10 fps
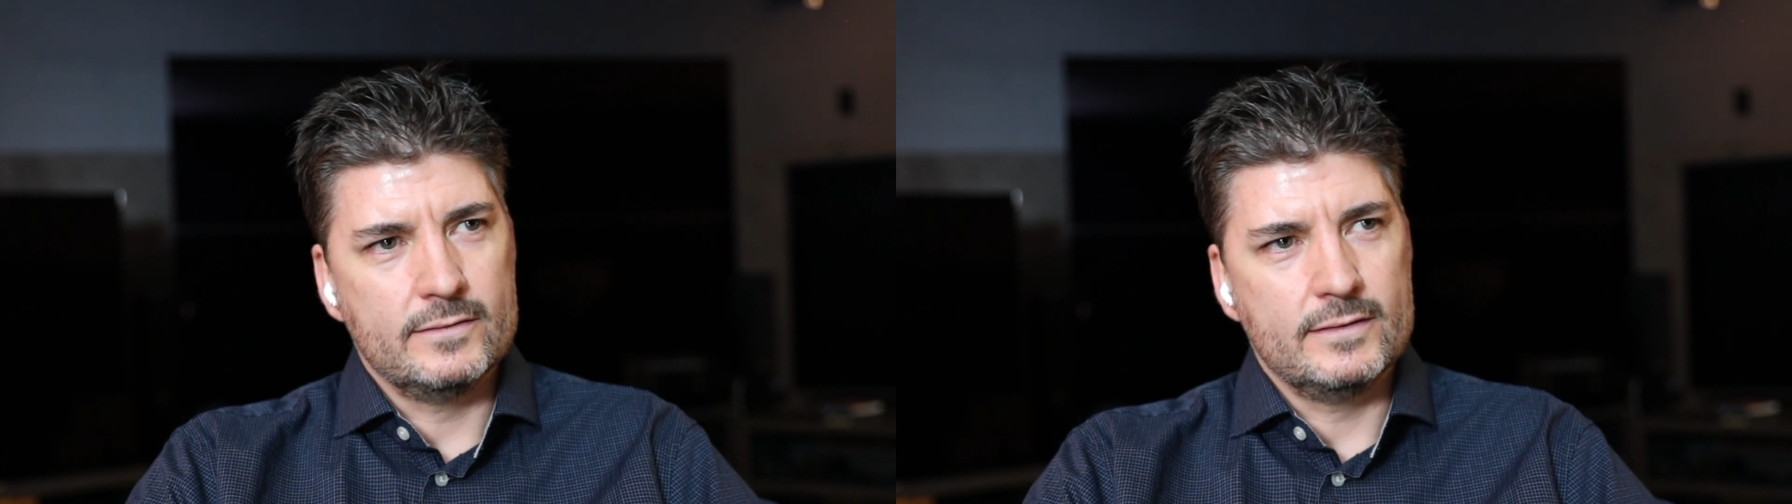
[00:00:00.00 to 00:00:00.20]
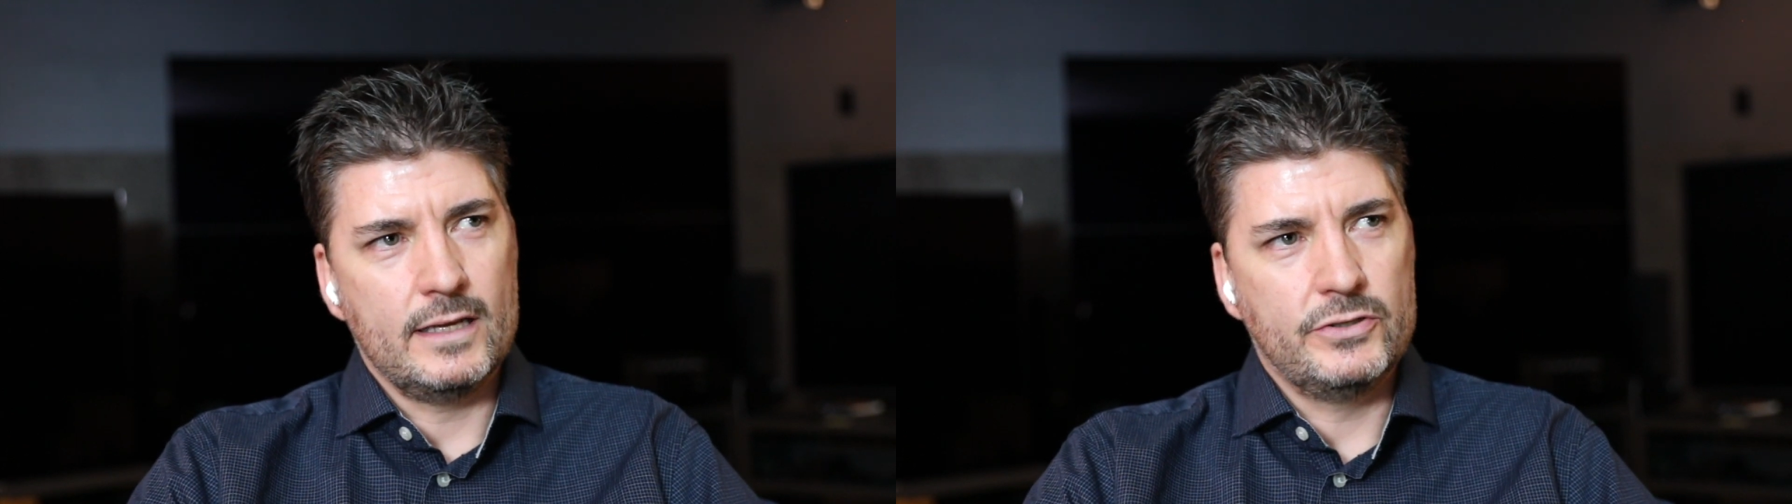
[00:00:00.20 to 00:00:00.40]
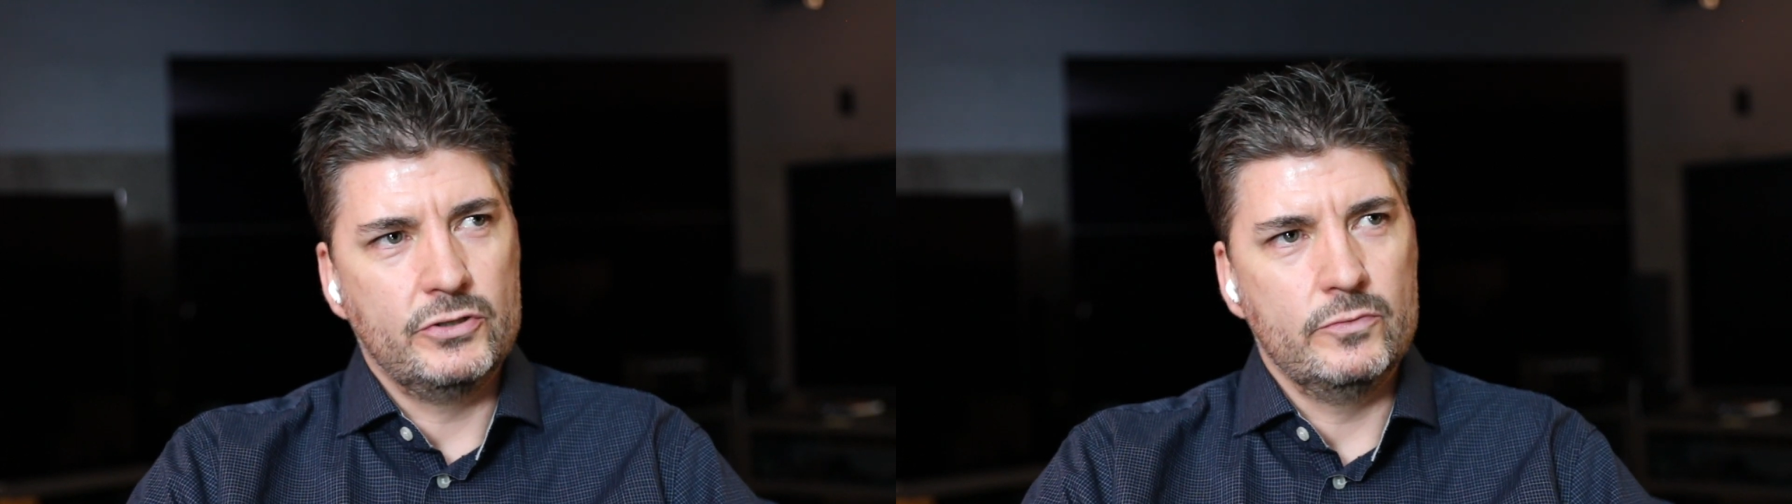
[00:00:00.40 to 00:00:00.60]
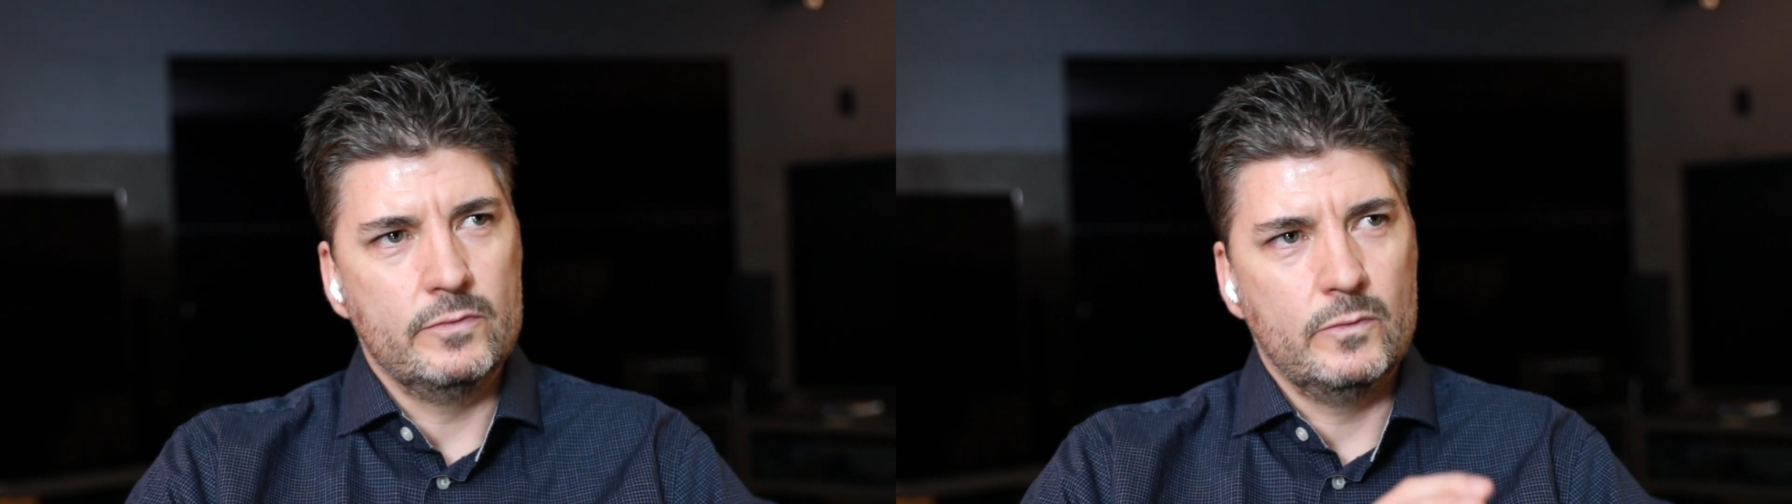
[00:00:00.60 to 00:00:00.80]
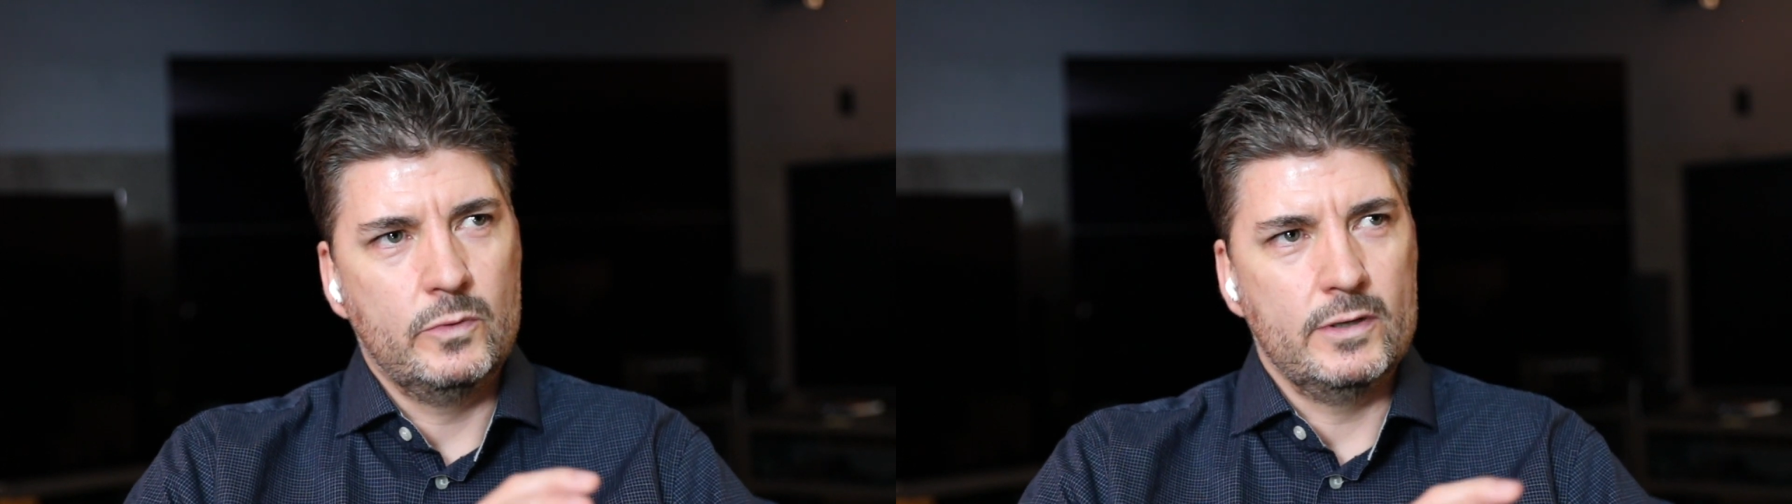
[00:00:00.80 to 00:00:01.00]
that
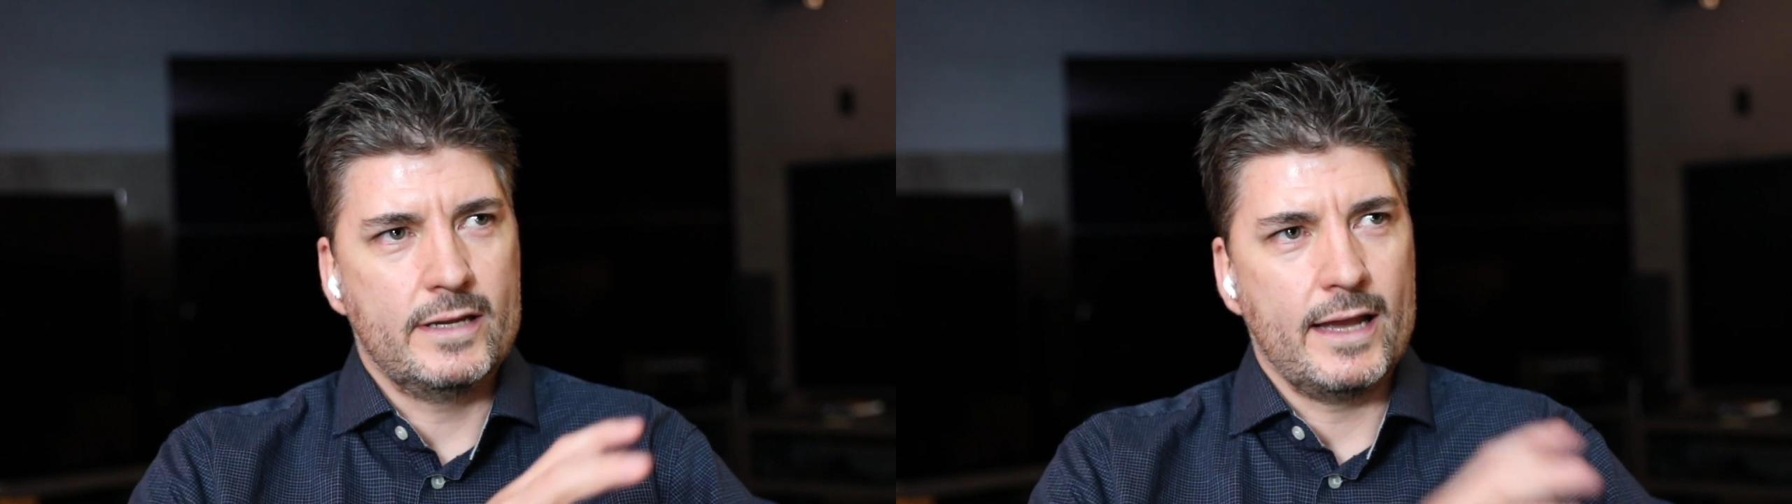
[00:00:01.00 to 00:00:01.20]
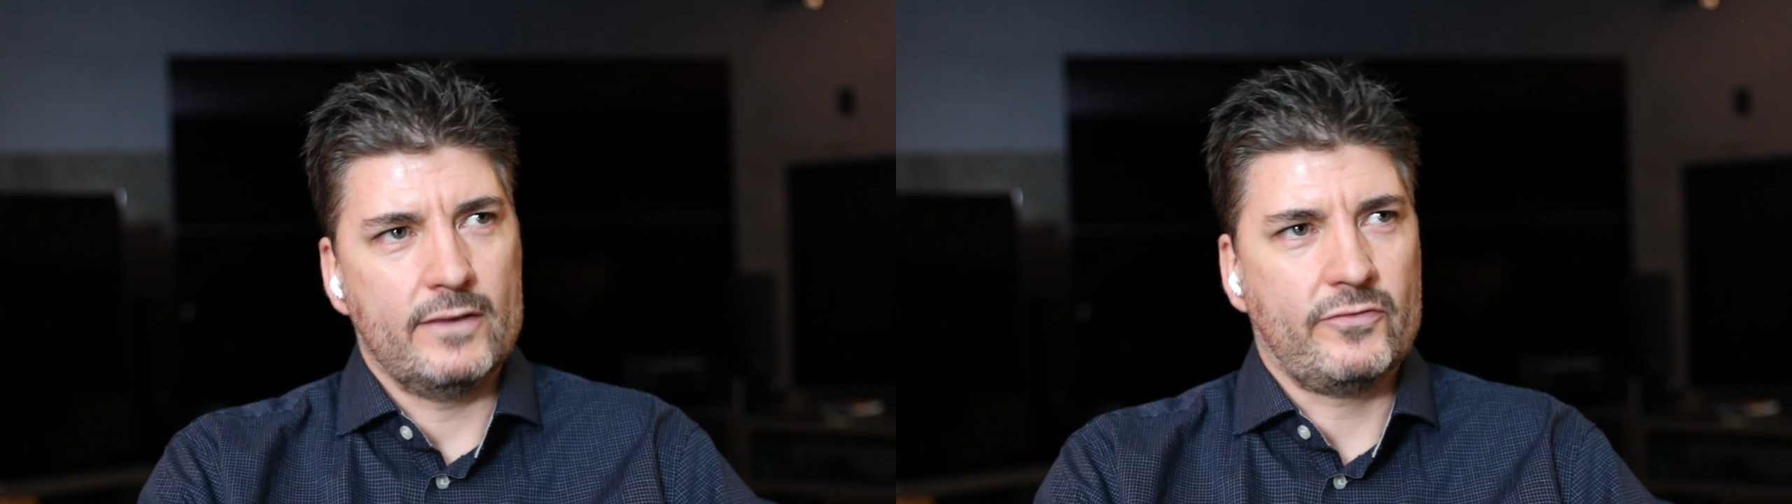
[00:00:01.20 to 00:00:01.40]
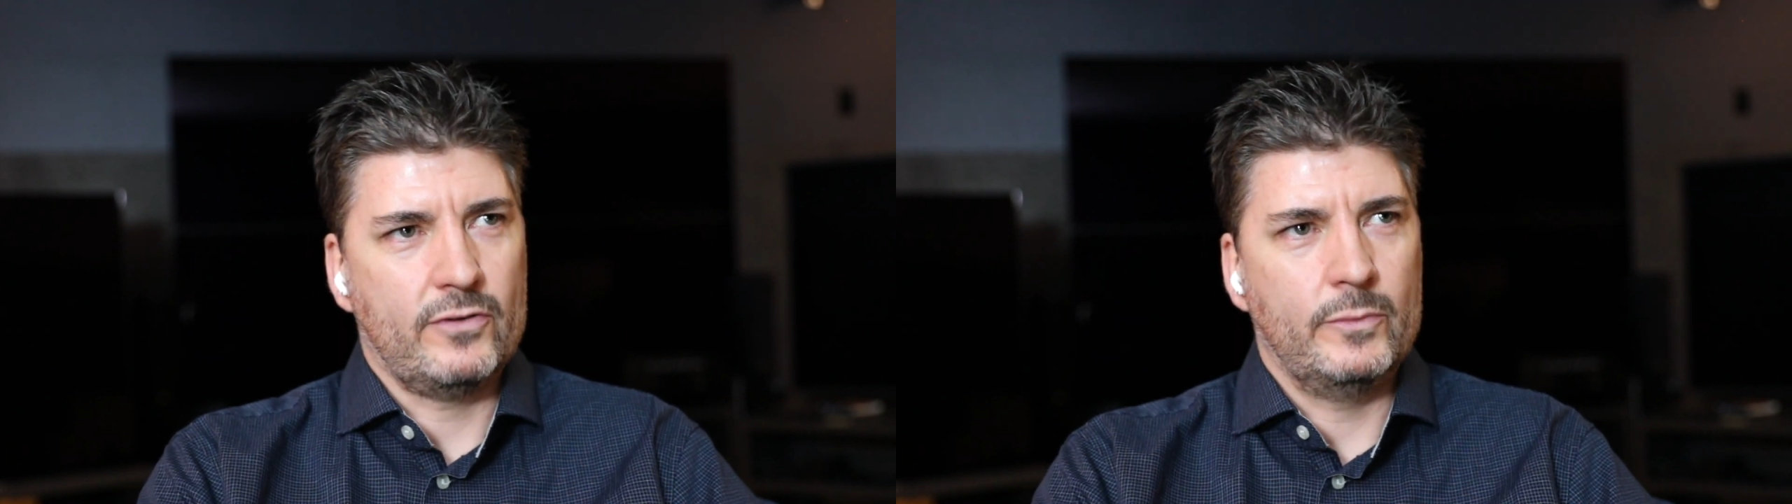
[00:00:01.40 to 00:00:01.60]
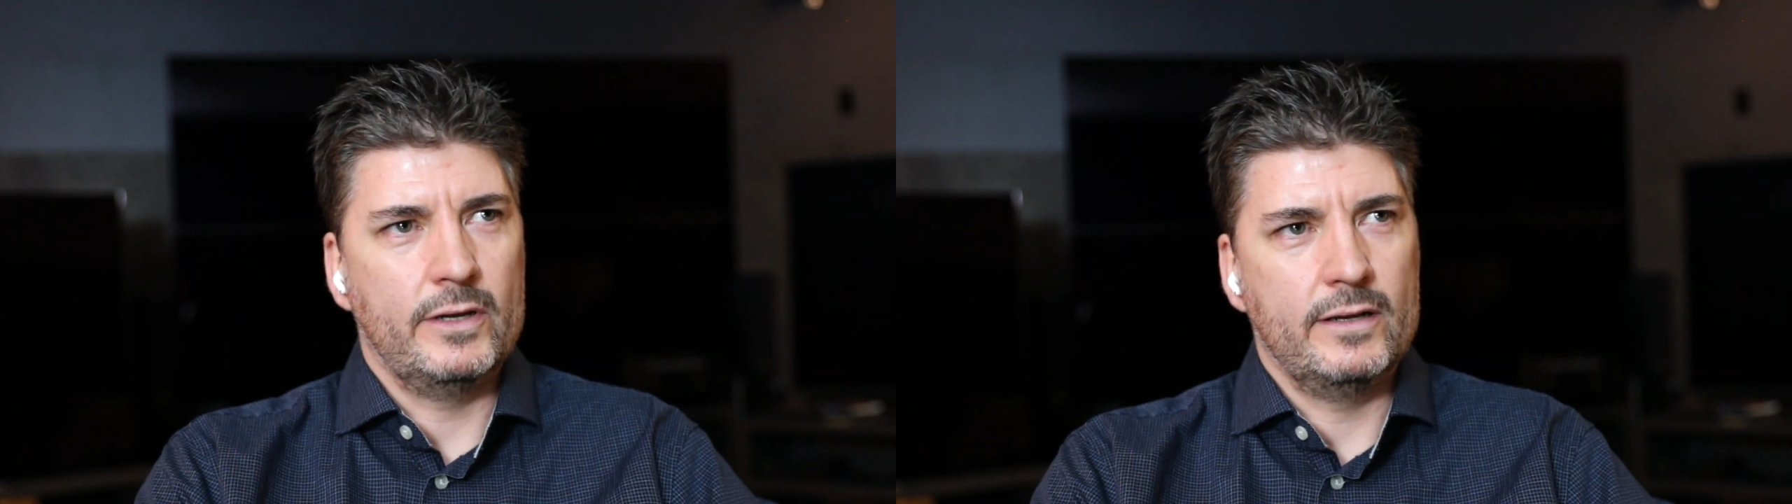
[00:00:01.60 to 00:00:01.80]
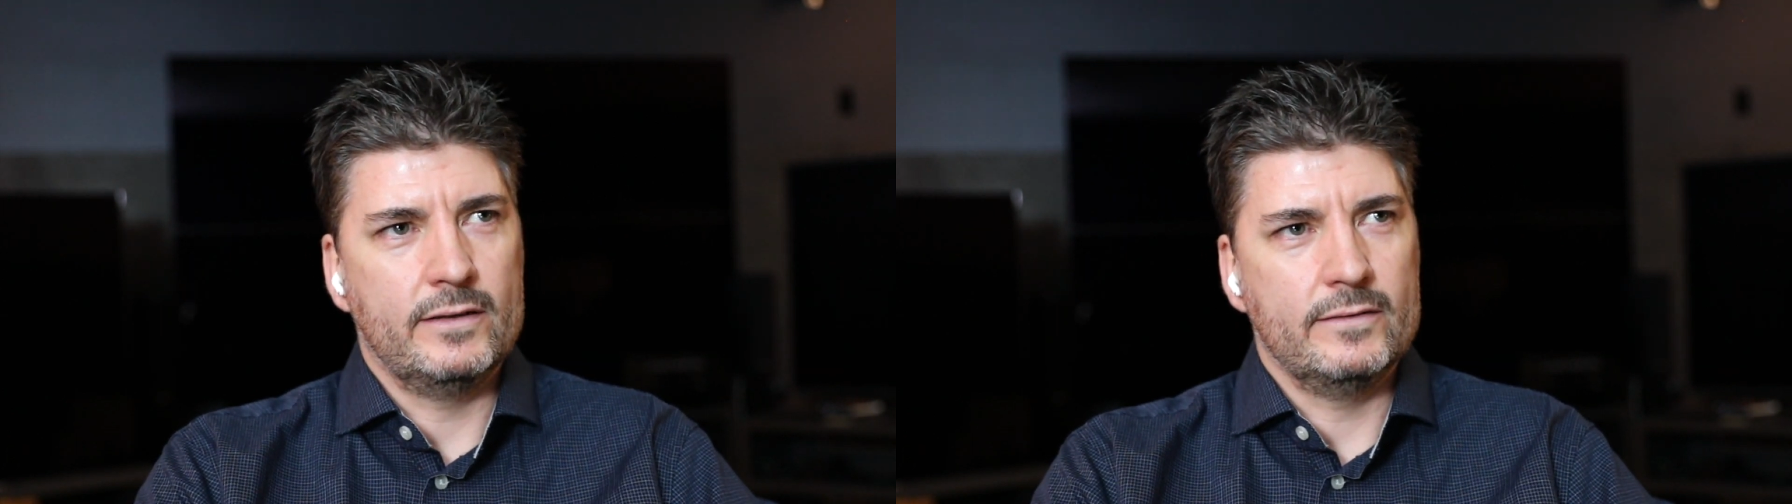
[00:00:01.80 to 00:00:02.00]
you would get from
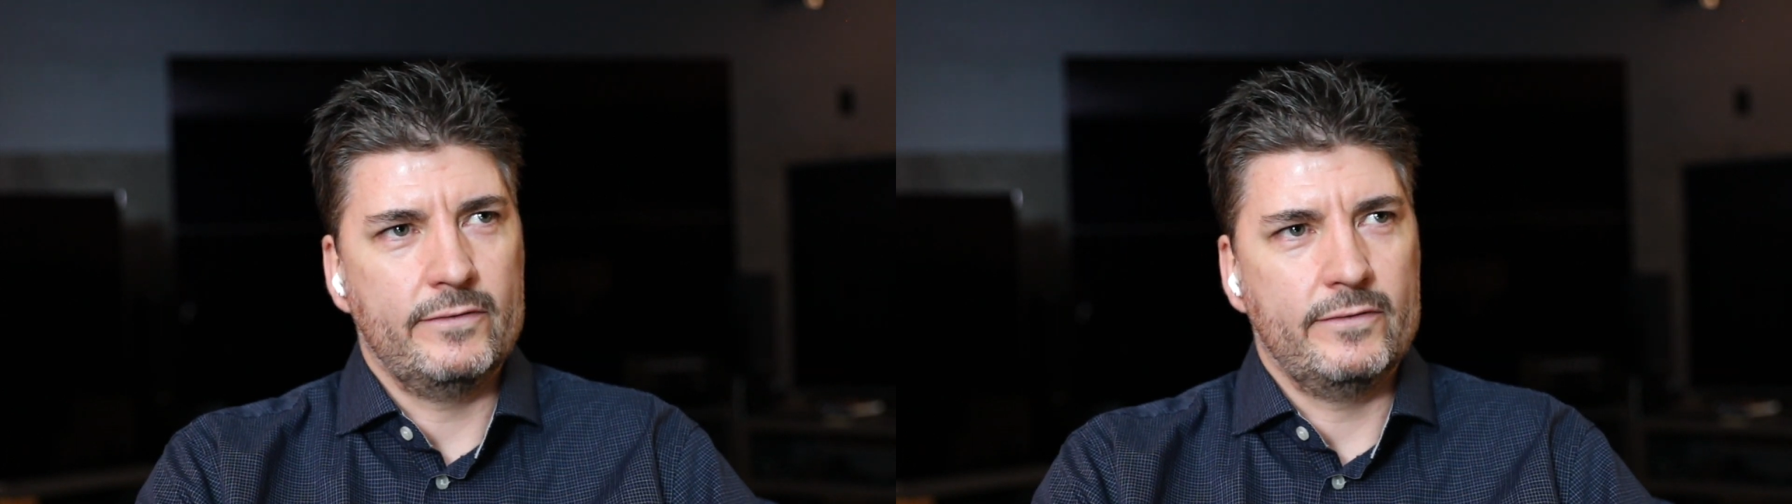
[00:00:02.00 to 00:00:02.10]
it